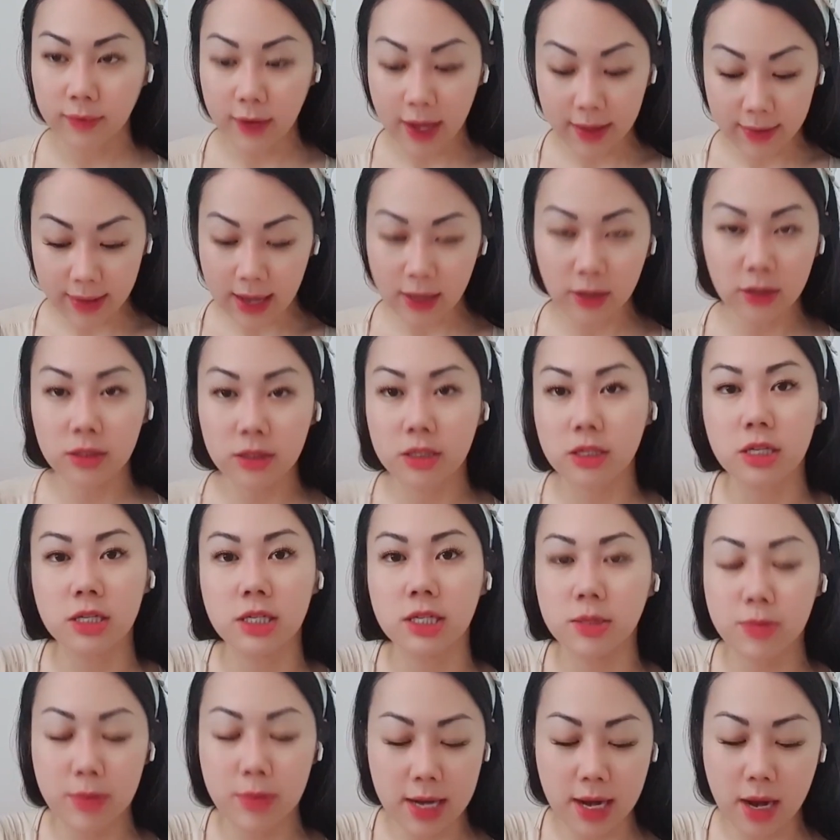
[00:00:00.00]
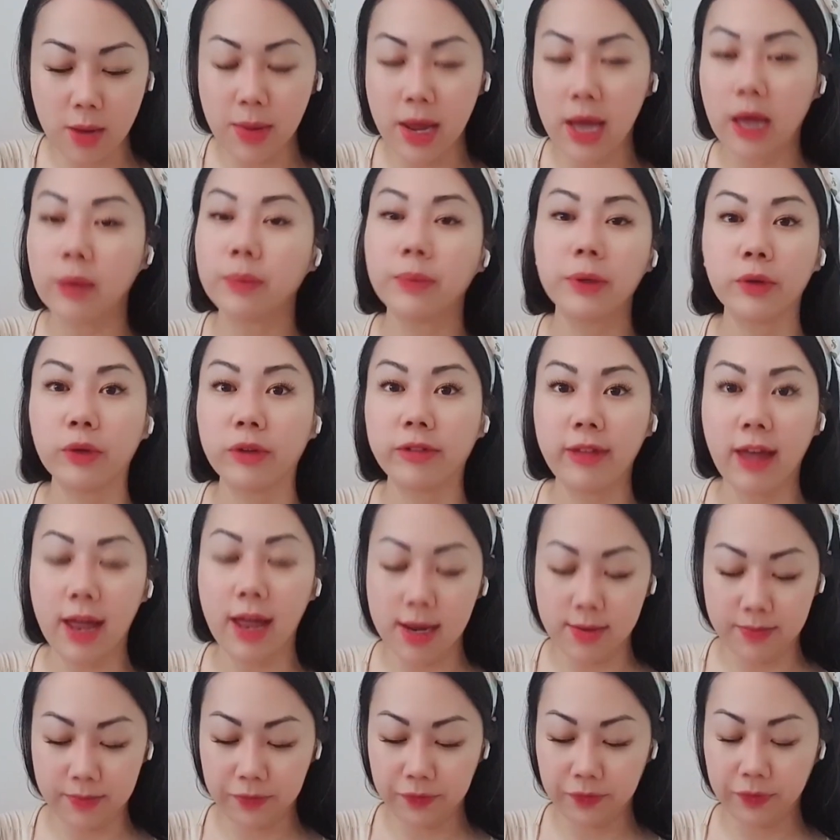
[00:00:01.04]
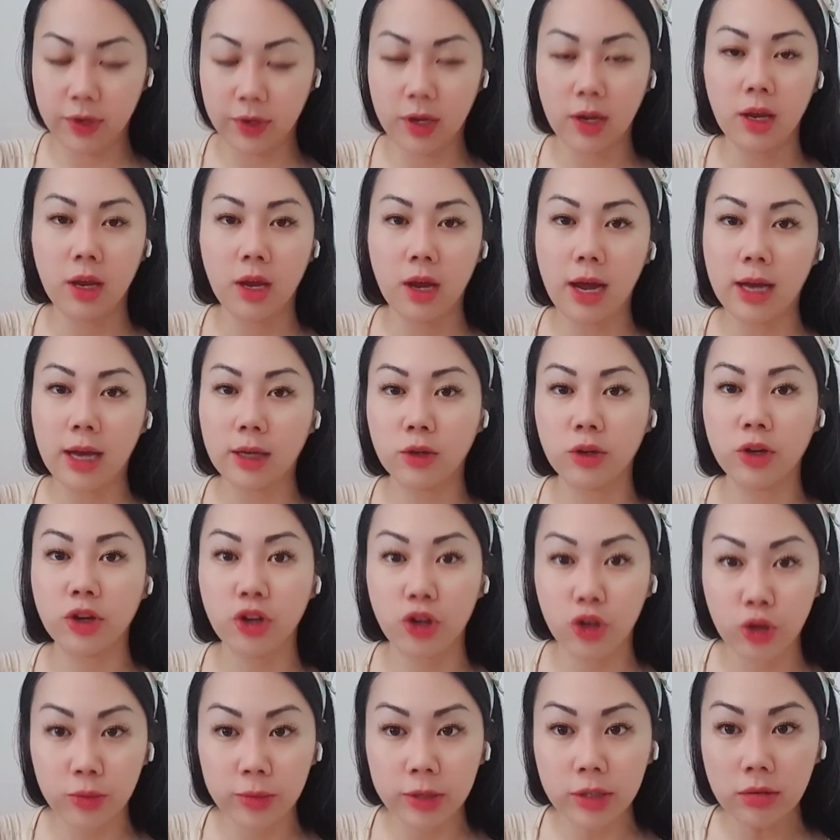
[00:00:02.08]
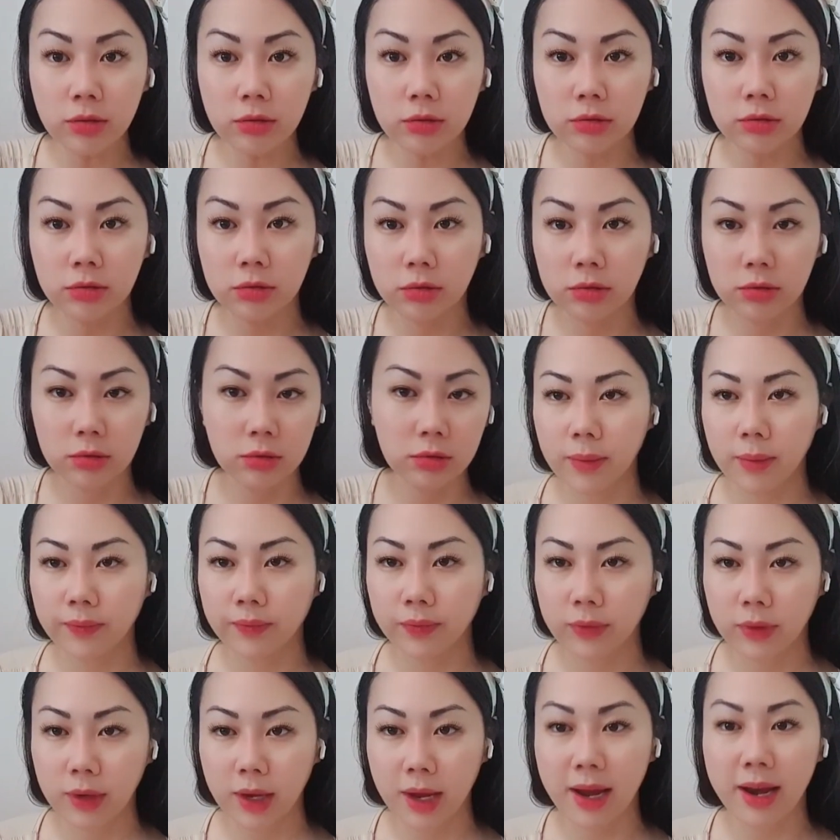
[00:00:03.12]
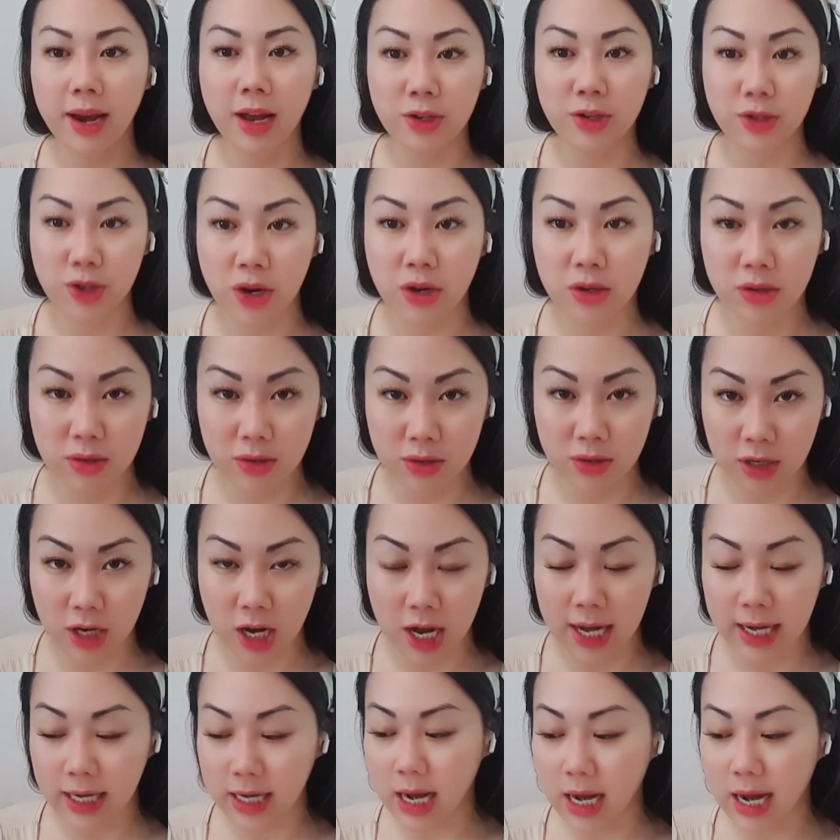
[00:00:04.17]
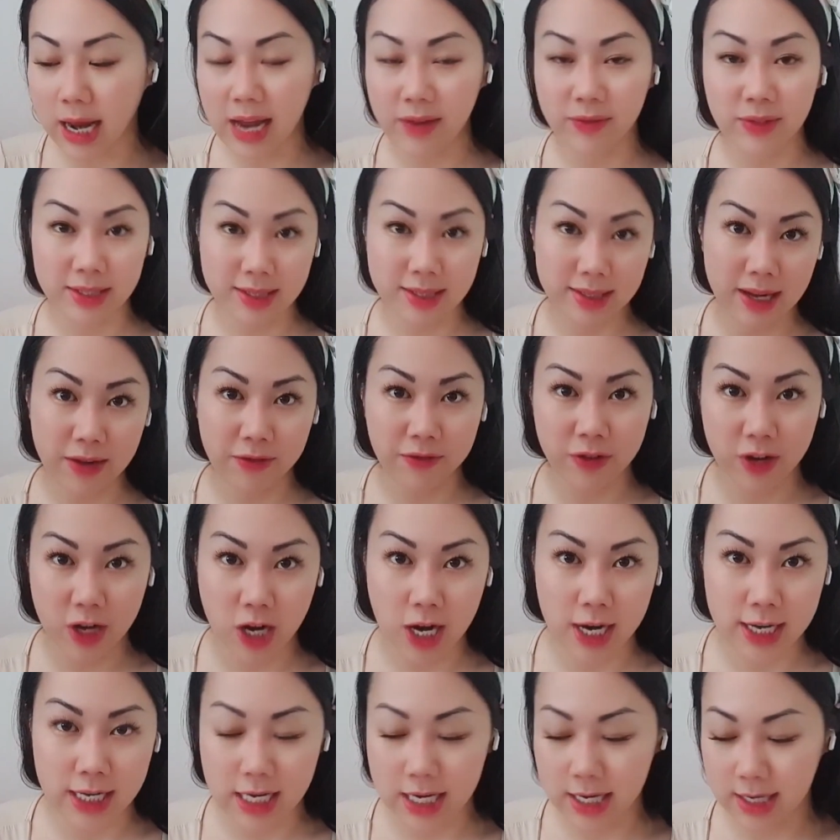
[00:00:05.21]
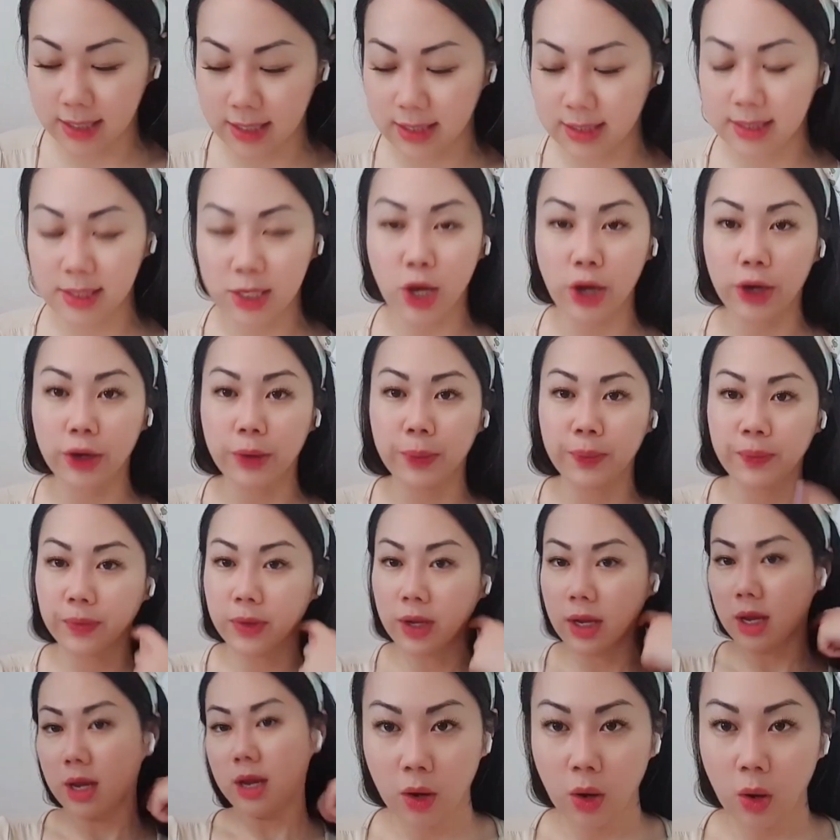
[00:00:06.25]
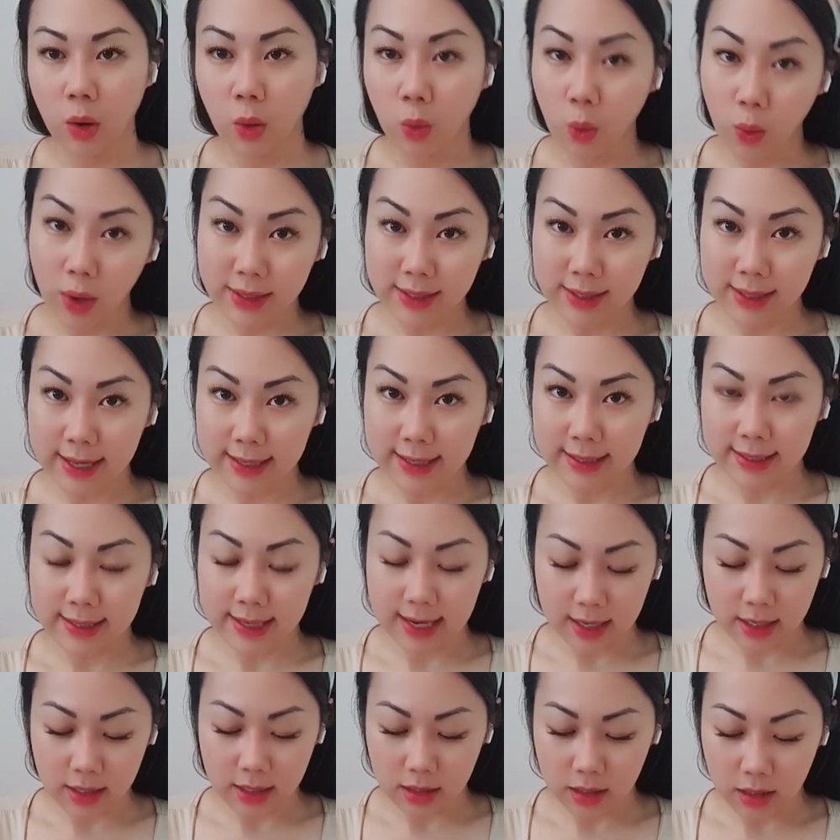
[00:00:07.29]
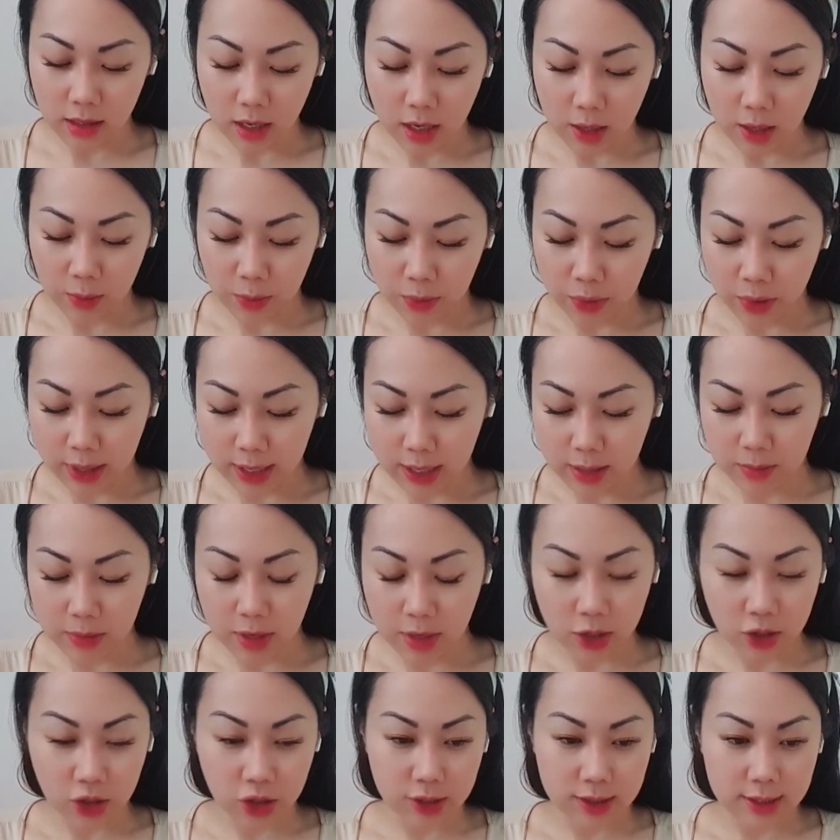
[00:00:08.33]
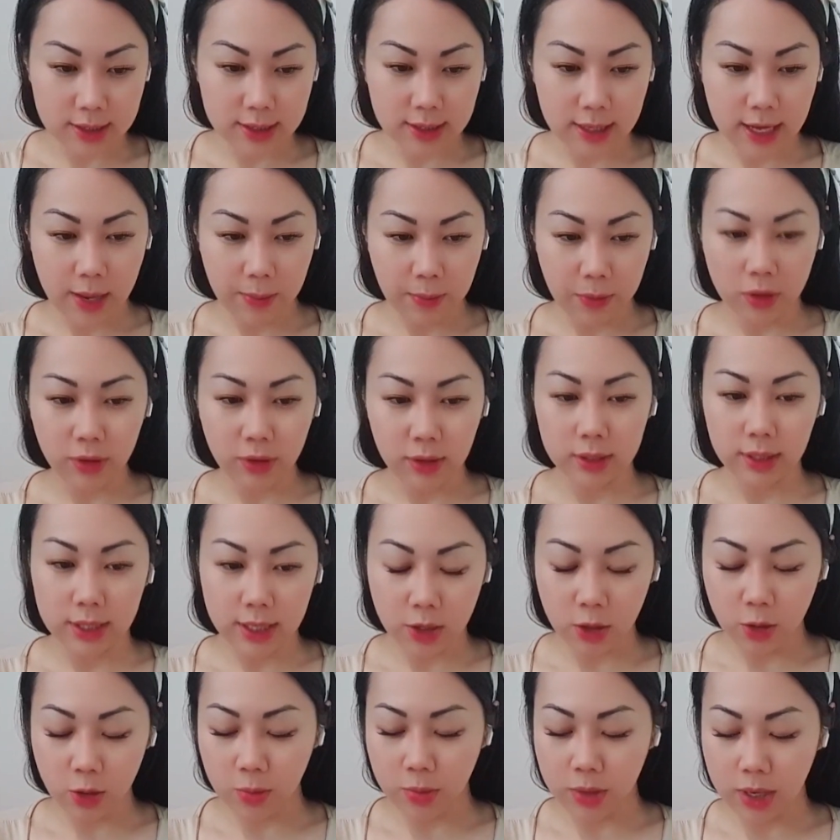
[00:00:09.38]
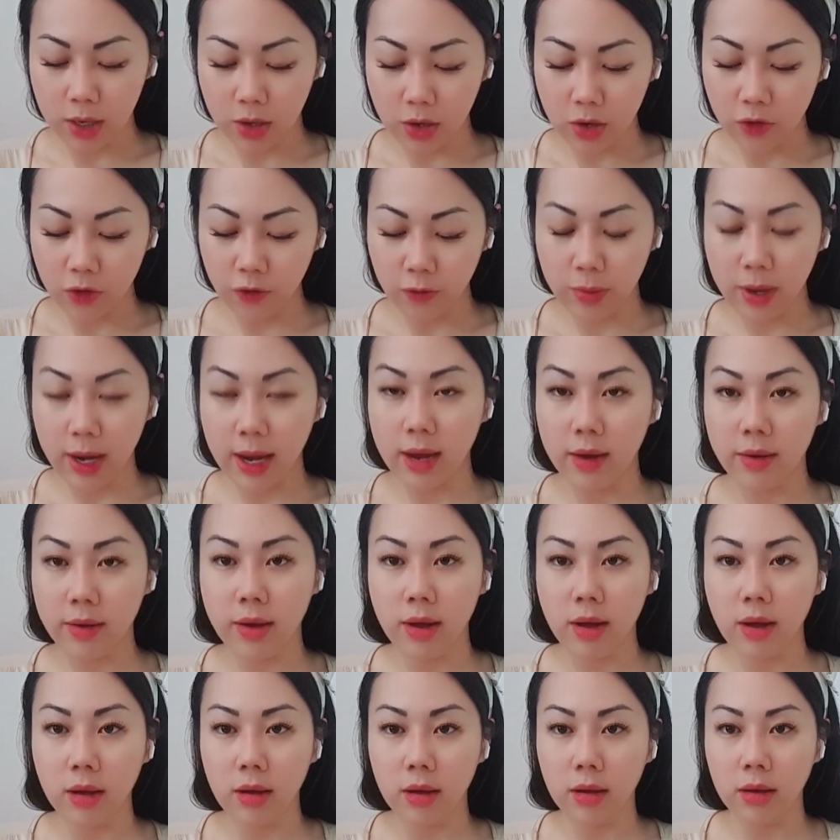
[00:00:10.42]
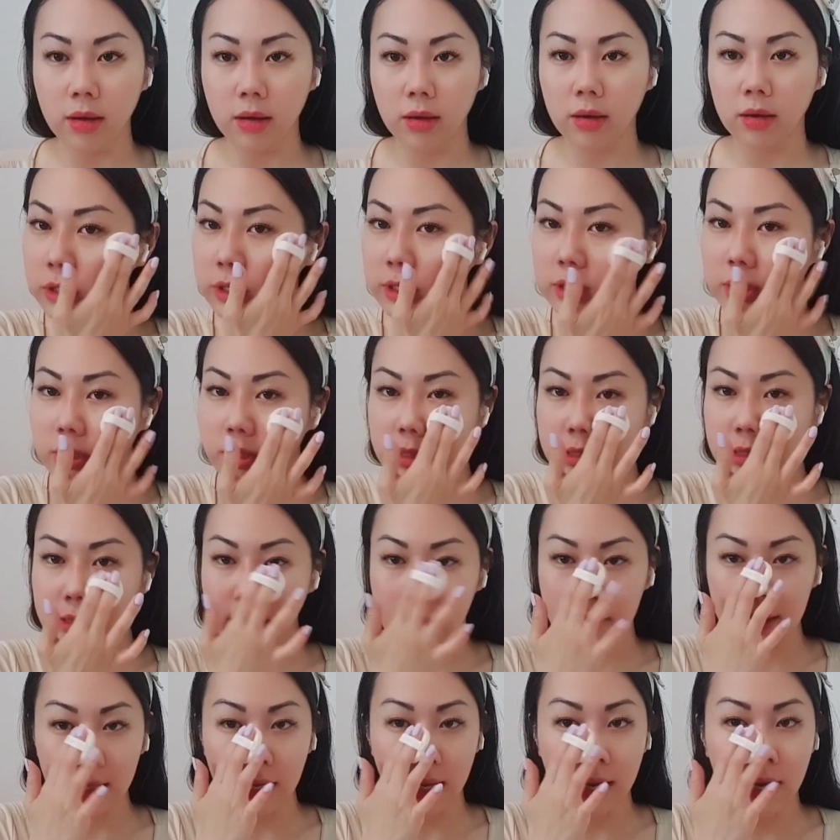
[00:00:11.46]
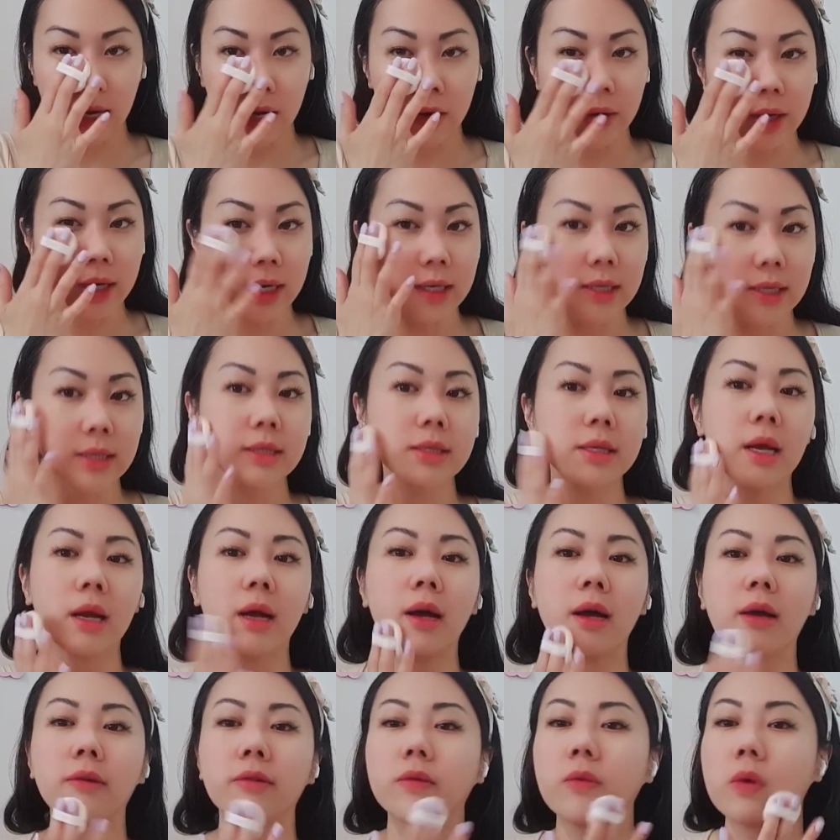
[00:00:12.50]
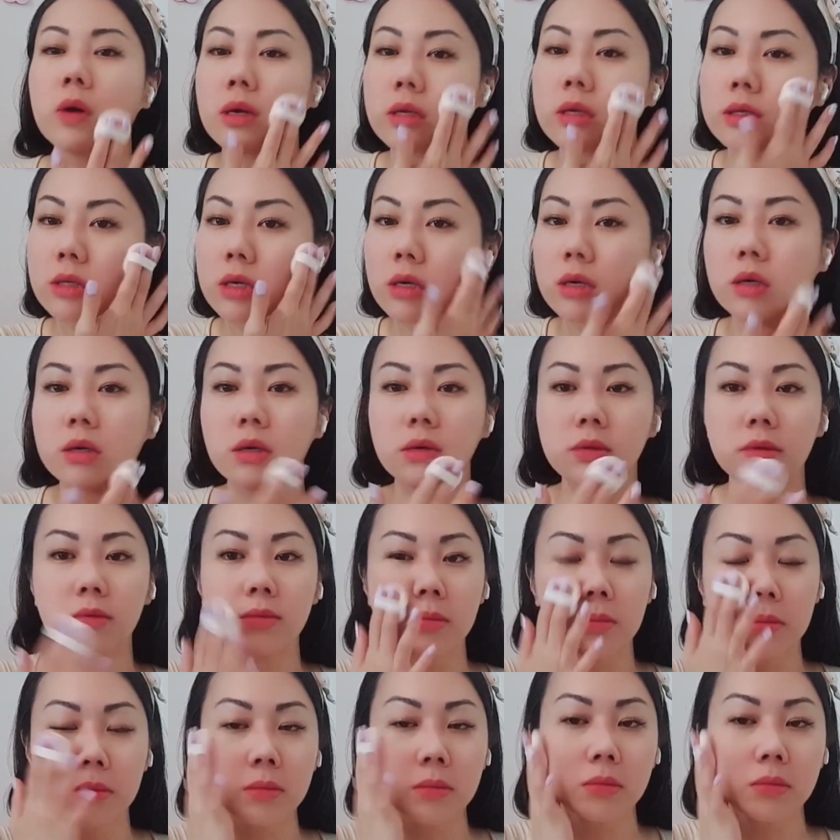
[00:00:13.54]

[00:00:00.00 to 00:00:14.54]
And that looks good to me. I'm happy with that. I look human and I don't look like I haven't slept for 9 years. So once that's done, I pretty much just slap on a little bit of powder just to set the areas that I worked on,